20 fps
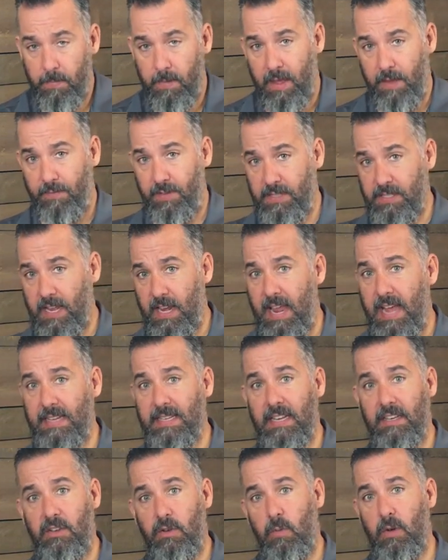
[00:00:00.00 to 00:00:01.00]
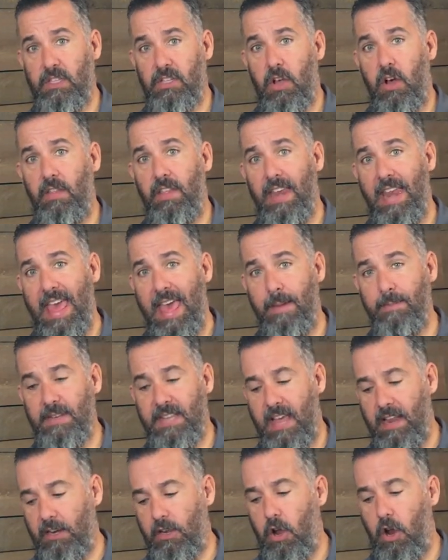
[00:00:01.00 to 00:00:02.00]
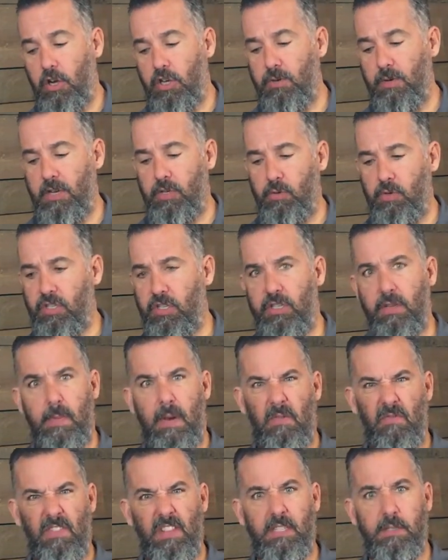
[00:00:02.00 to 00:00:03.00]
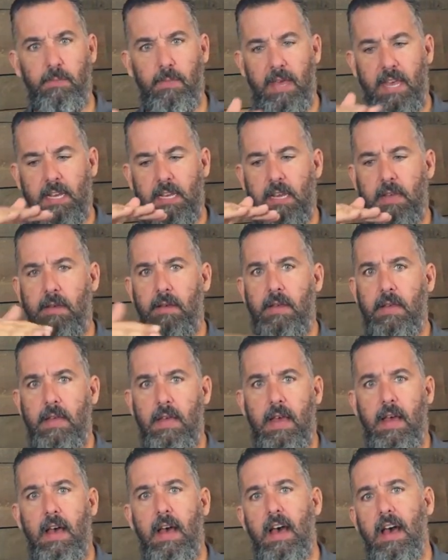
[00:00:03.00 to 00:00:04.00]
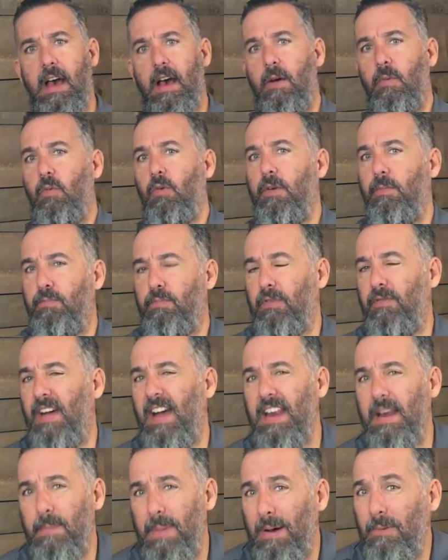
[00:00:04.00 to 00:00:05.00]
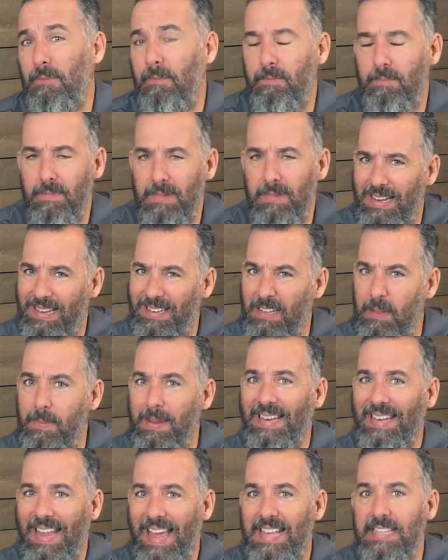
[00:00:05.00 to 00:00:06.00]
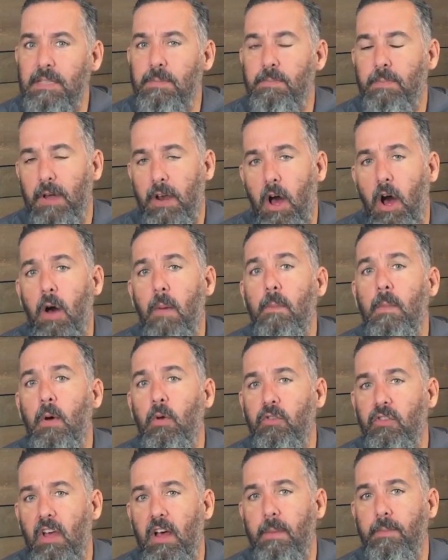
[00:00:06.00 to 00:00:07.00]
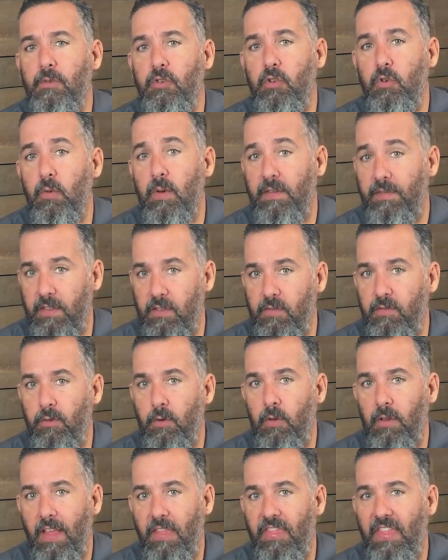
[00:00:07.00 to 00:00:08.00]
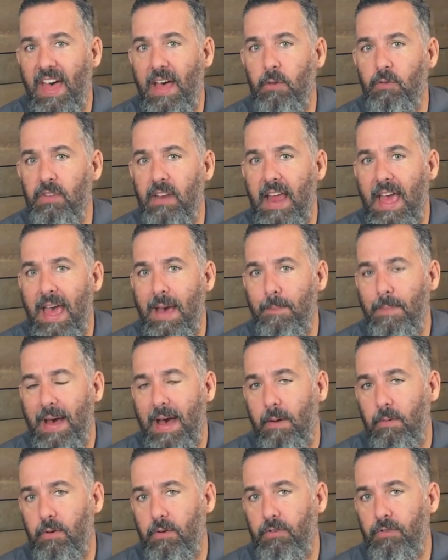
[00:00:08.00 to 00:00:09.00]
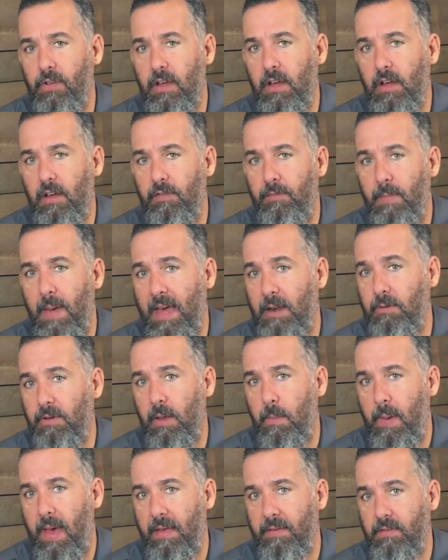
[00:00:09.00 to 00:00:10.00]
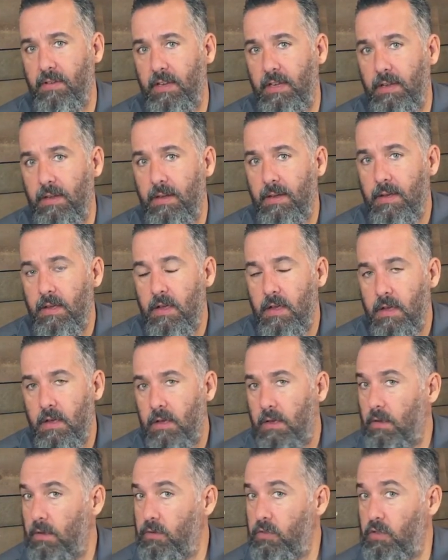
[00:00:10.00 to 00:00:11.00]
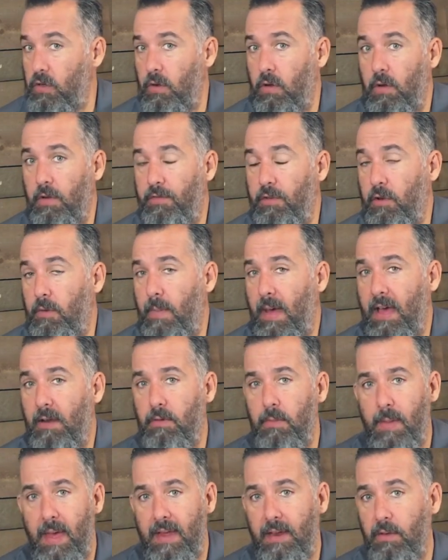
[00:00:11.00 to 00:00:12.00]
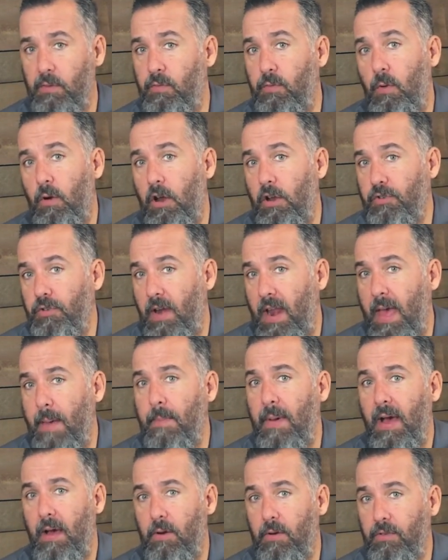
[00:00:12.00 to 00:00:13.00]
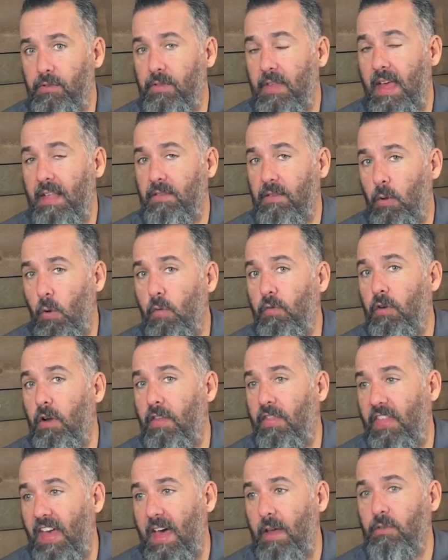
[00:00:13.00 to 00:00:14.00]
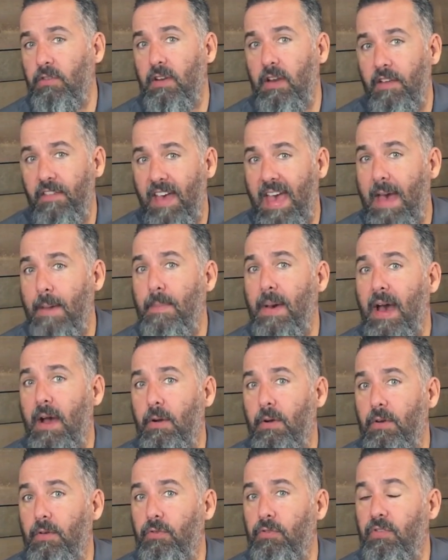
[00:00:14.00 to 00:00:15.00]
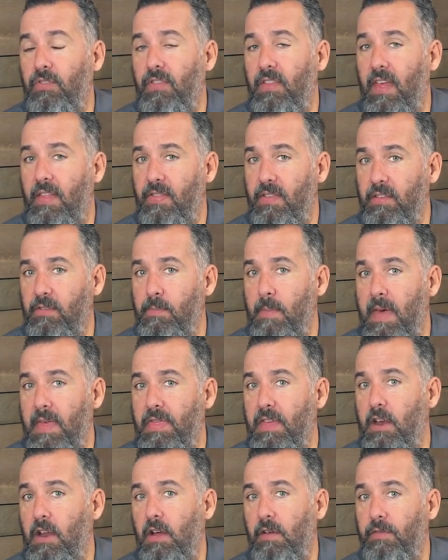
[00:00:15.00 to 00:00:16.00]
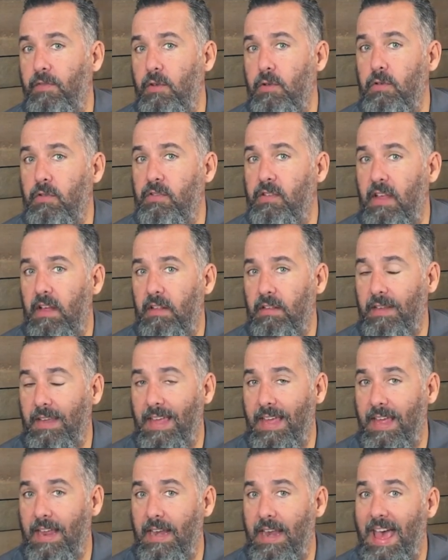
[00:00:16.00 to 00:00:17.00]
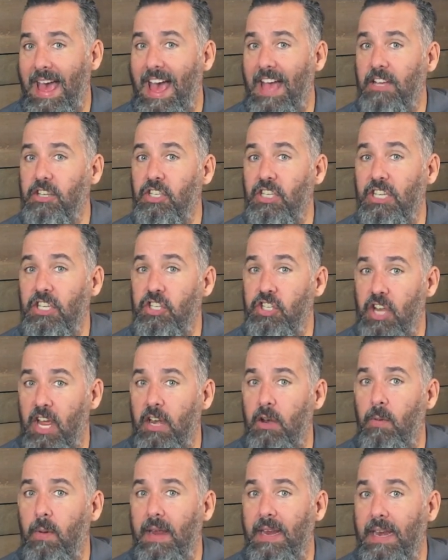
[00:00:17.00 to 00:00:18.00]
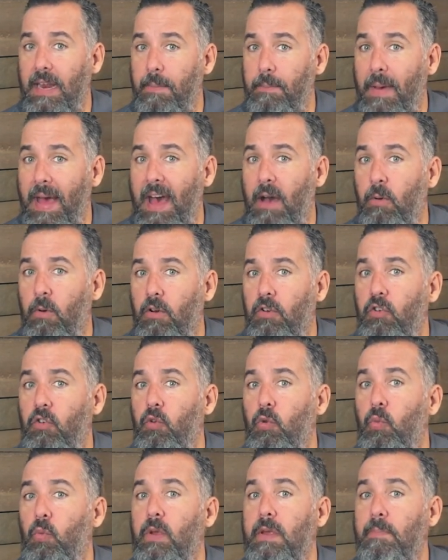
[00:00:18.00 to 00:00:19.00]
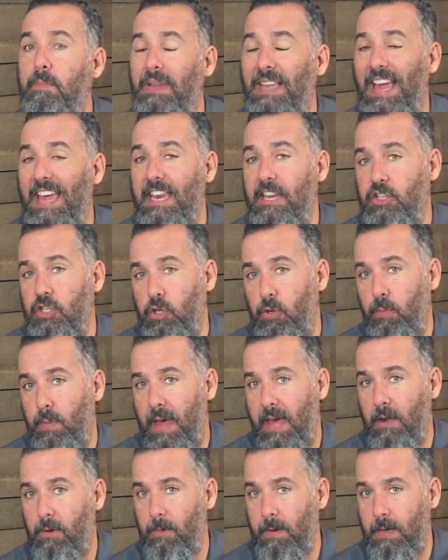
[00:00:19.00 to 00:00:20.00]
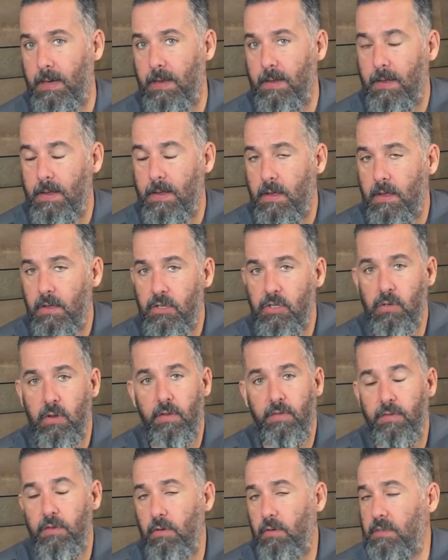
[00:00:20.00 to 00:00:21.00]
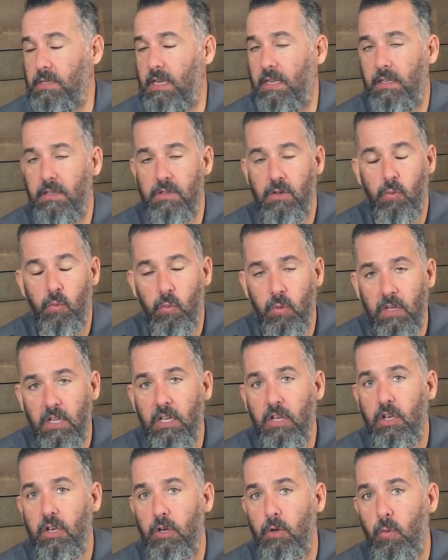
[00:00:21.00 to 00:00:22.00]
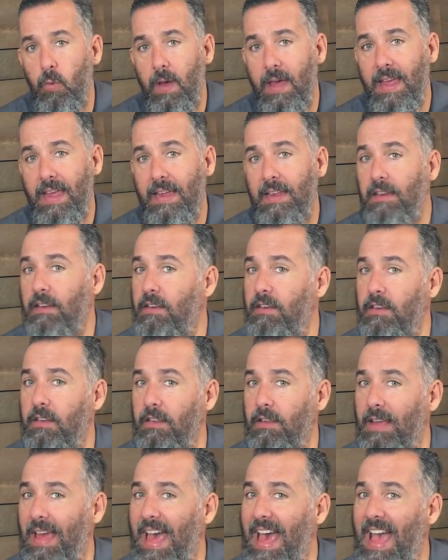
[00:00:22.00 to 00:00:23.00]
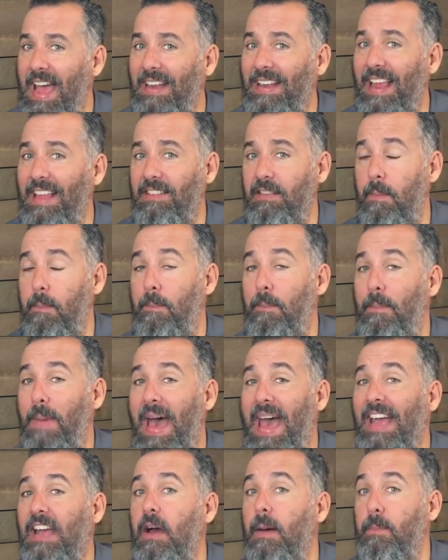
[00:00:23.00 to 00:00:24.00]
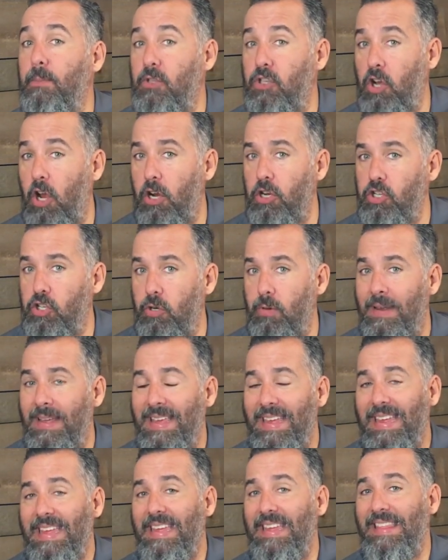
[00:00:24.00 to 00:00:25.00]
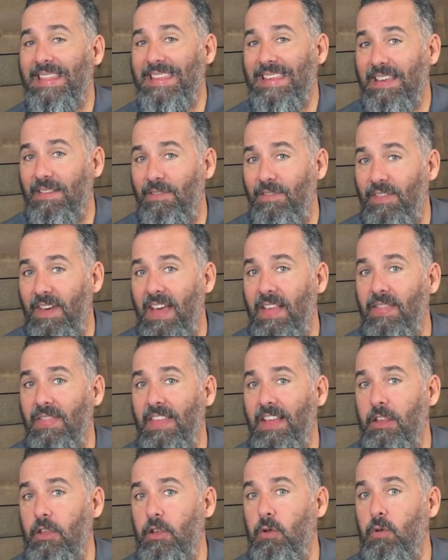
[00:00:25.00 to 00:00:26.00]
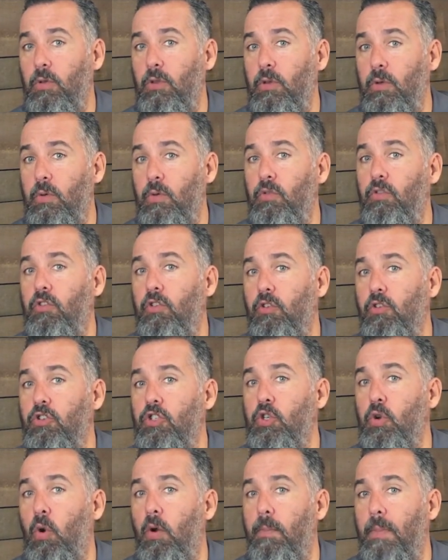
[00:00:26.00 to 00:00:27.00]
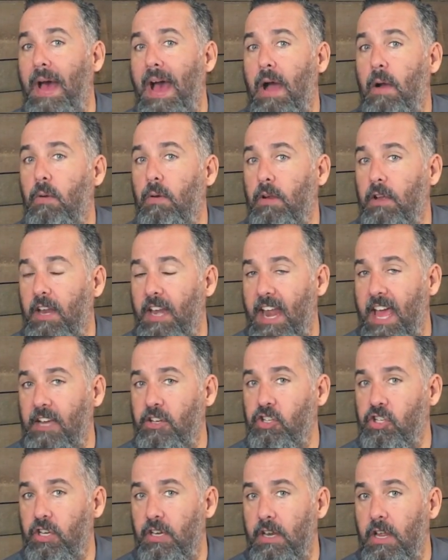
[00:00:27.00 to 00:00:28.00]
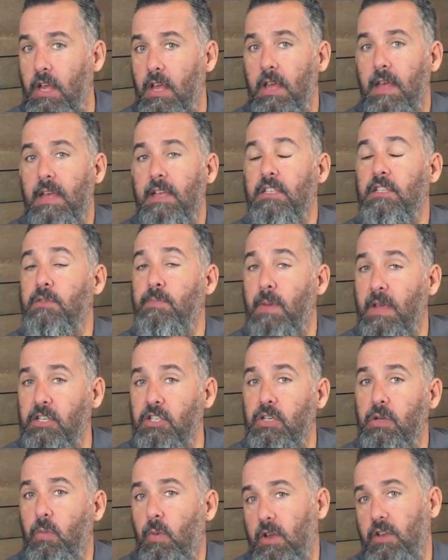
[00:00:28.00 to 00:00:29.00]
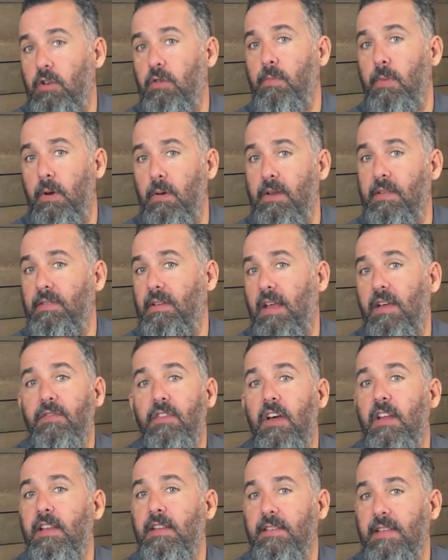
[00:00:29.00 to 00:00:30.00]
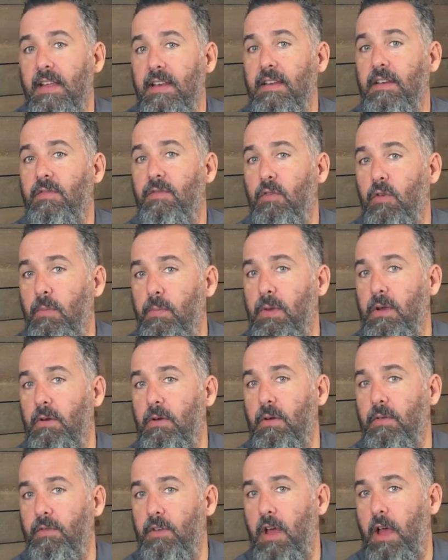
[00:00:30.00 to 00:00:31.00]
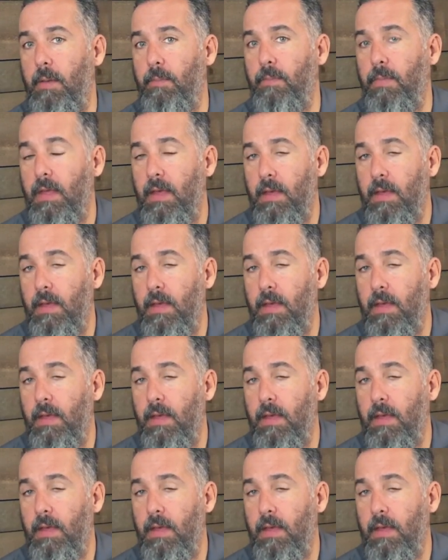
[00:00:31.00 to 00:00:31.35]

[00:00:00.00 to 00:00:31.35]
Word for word: if it's connected to what's called an M10 cartridge, which is about this big, uh, would provide about a little bit less, but almost up to, if it's full, 1,000 amp hours of battery capacity. So if your battery bank is 400 amp hours, that's over 1,000 of amp hours that this methanol fuel cell can actually generate in power to replenish your battery. So a fuel cell is a really good way to act as a backup charger in the event that you lose your shore power connection, especially when your boat is left unattended for a period of time.